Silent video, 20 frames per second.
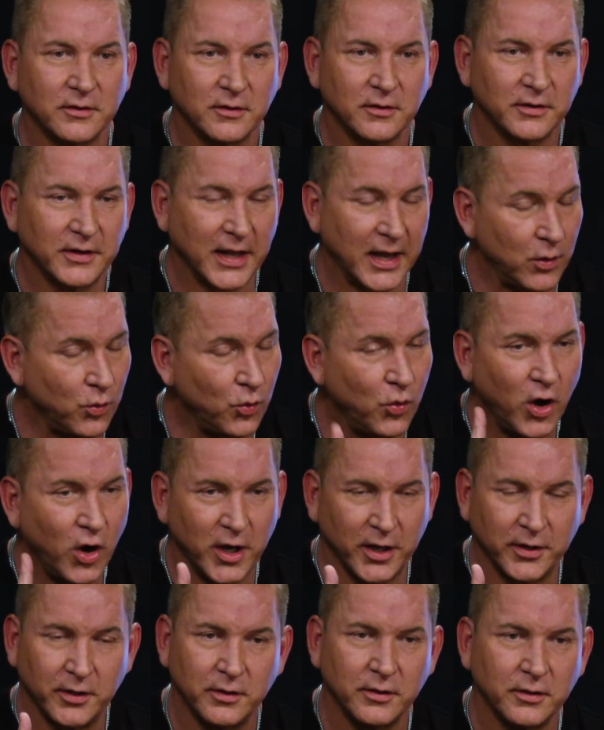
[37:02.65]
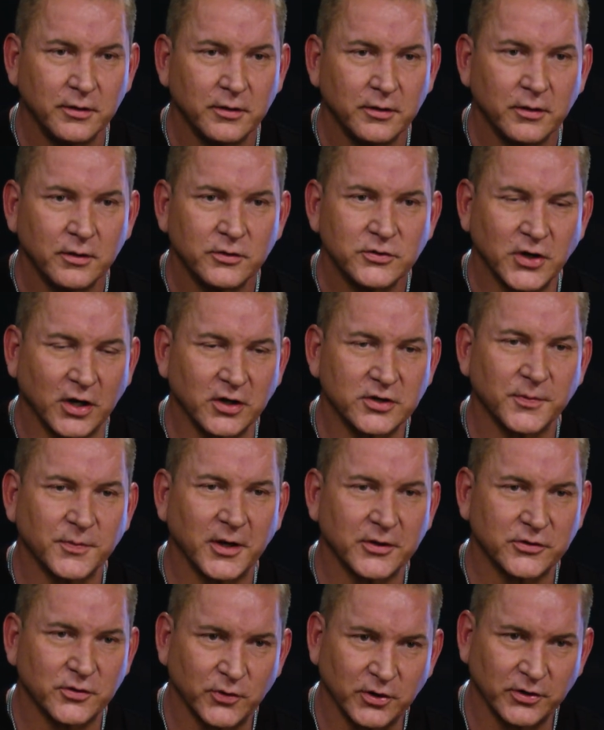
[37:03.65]
not one, talked
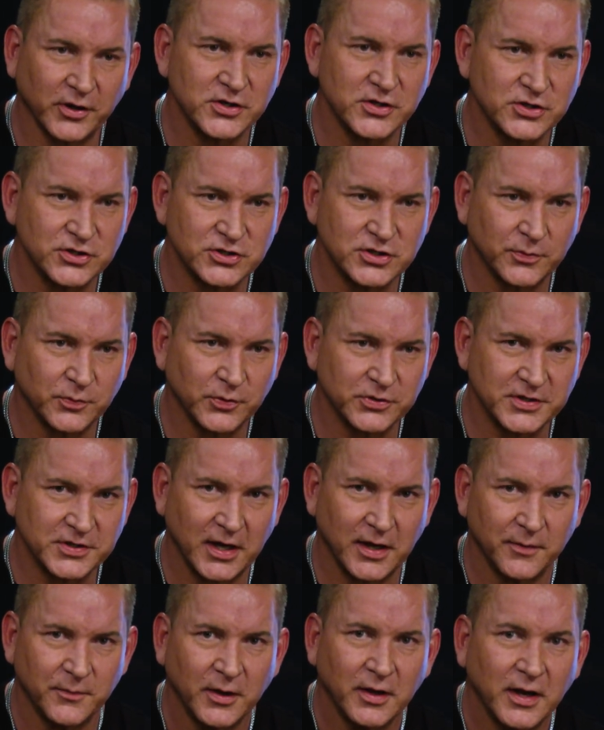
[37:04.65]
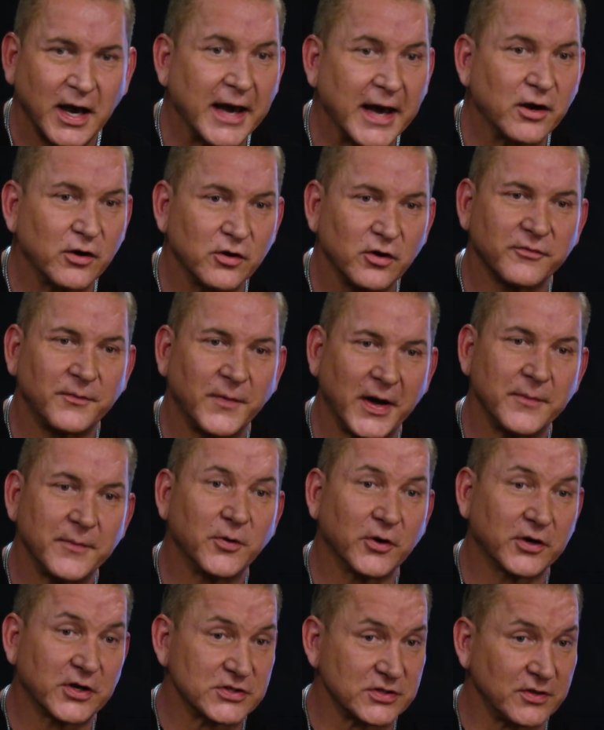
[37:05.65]
about the relationship with time. I don't know if my
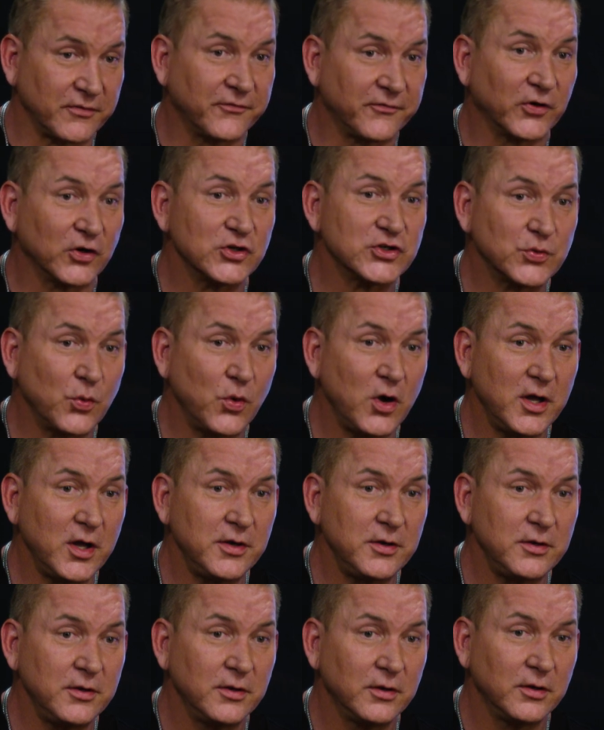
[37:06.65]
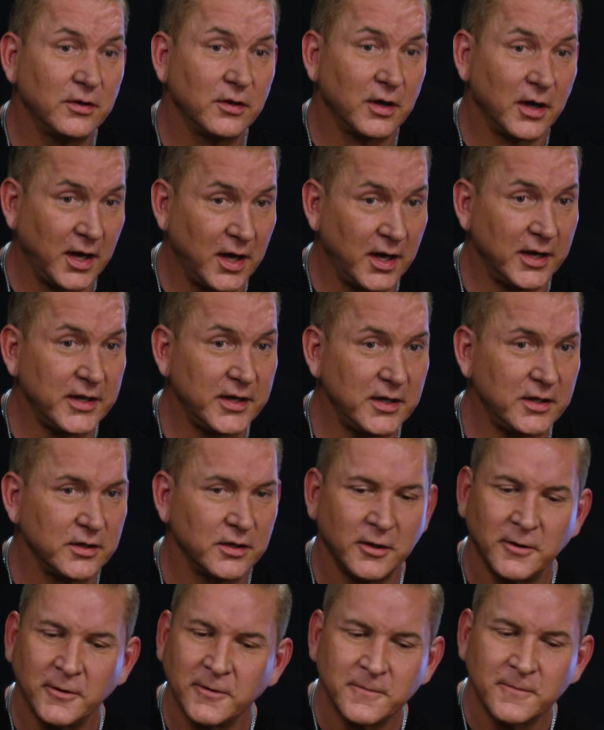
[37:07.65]
book is the first one on it,
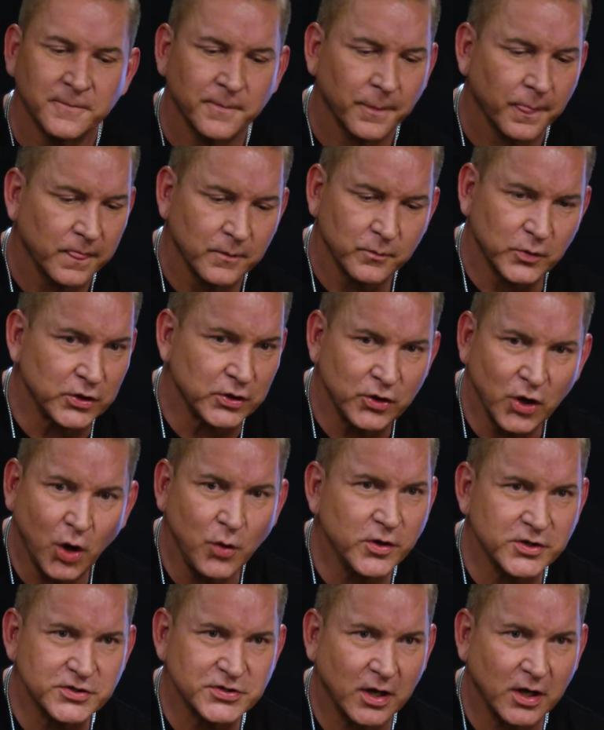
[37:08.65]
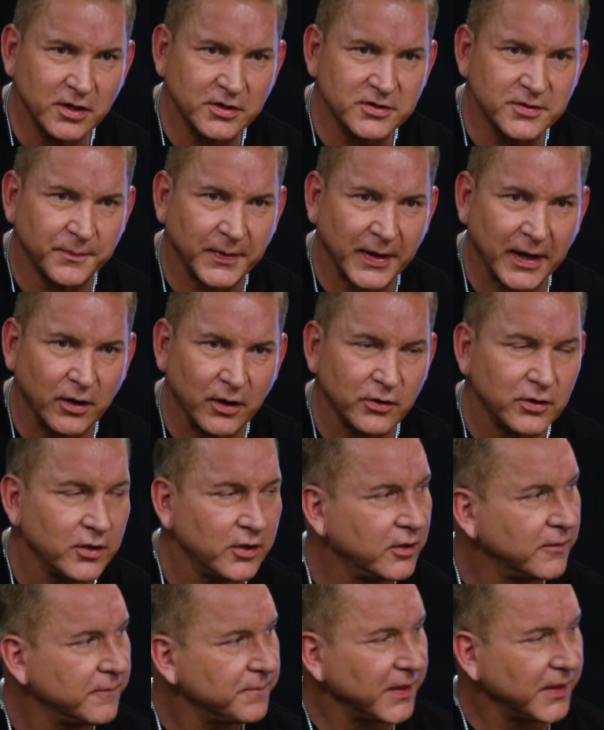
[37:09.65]
but no one talked about
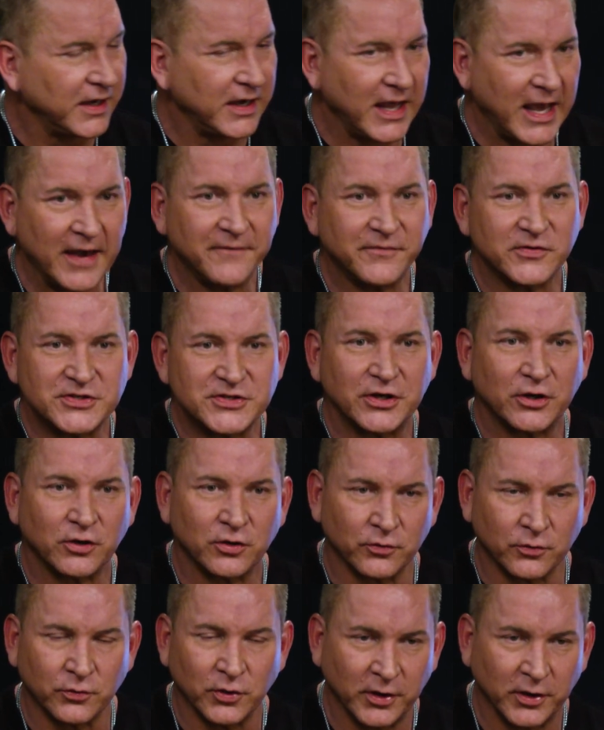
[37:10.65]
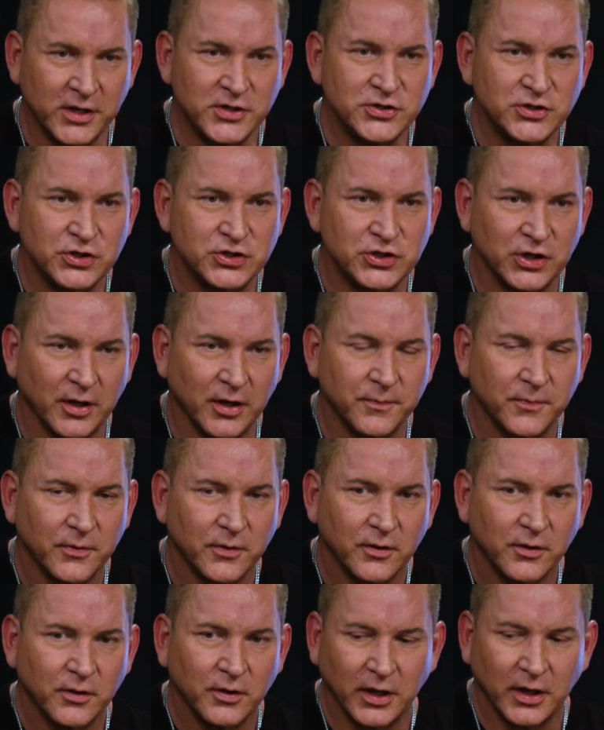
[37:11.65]
an adverse relationship
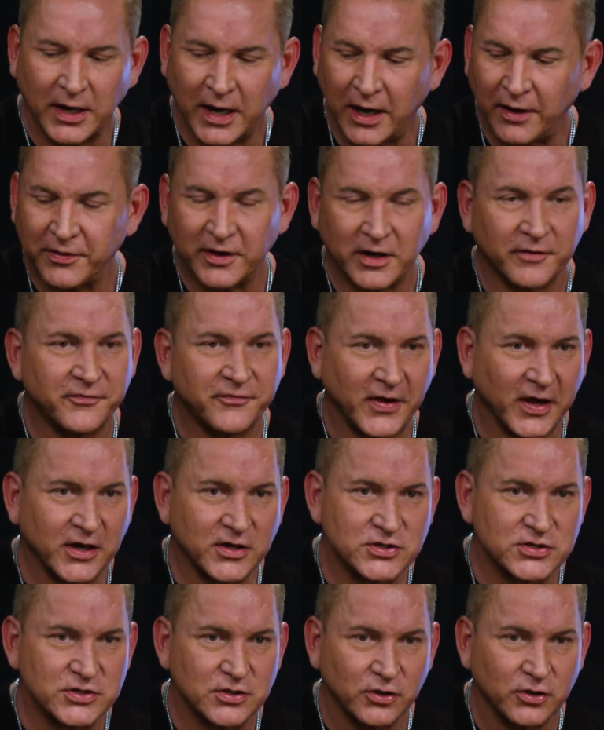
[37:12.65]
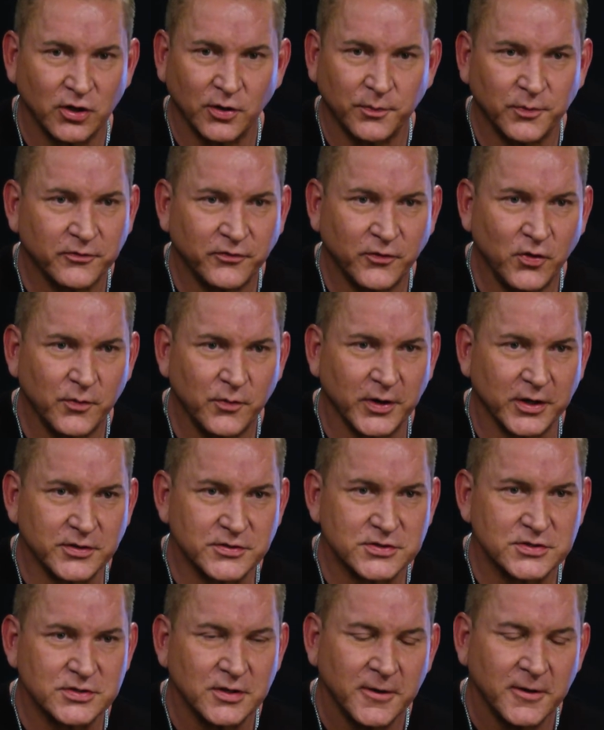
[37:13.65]
and how that affects your
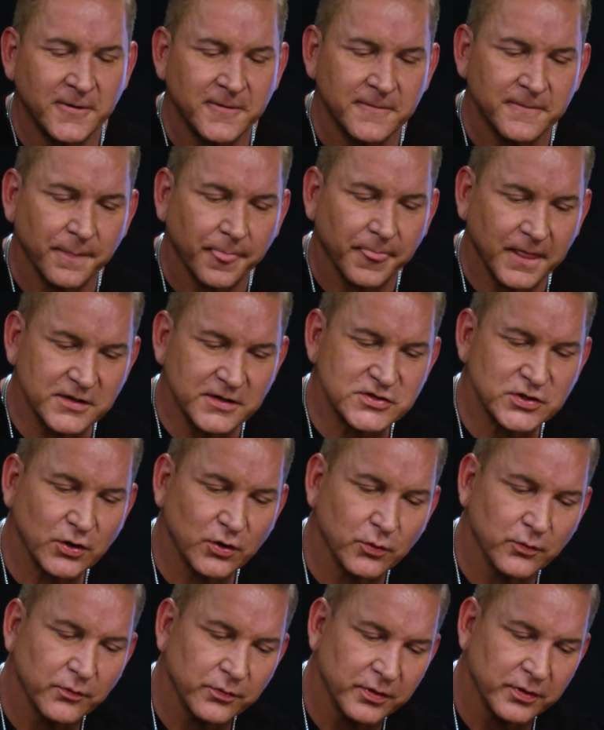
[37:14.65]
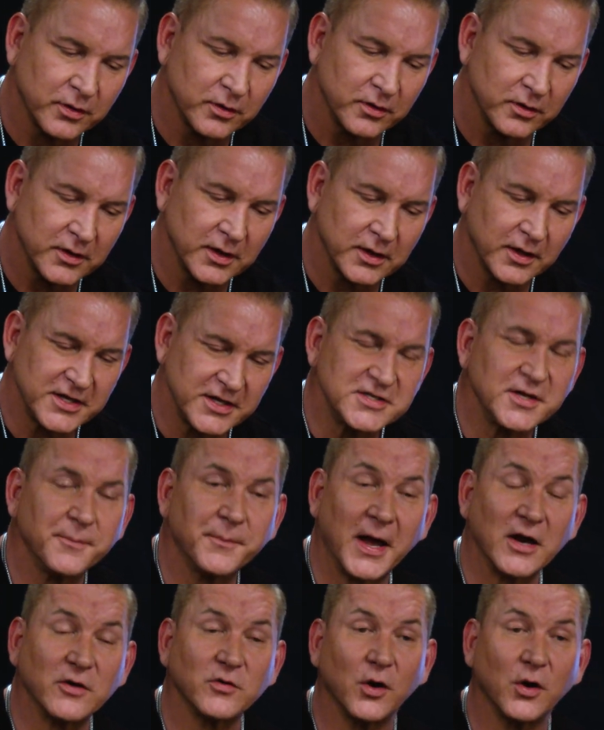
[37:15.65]
performance. Mm-hmm. And so that's the
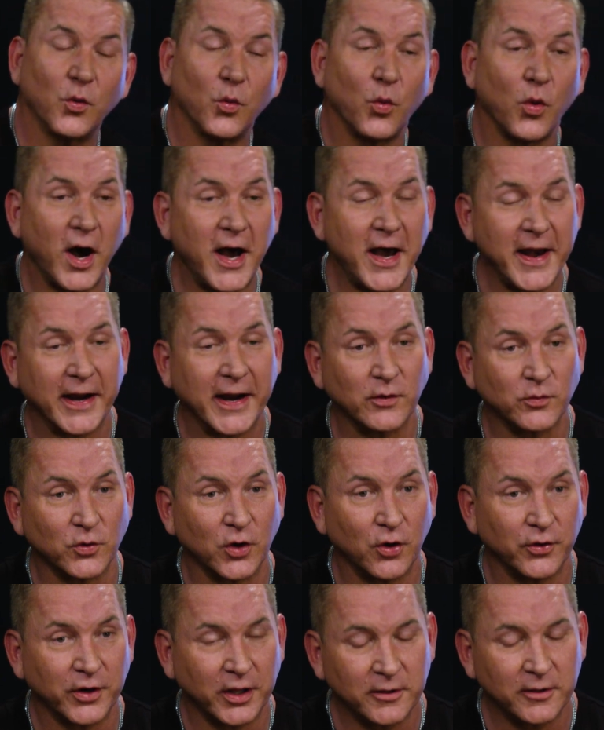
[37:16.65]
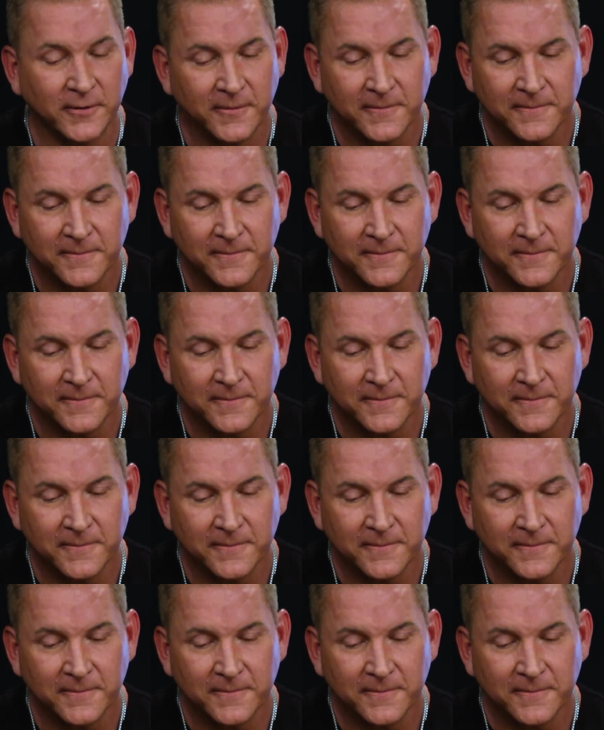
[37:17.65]
background why I wrote it,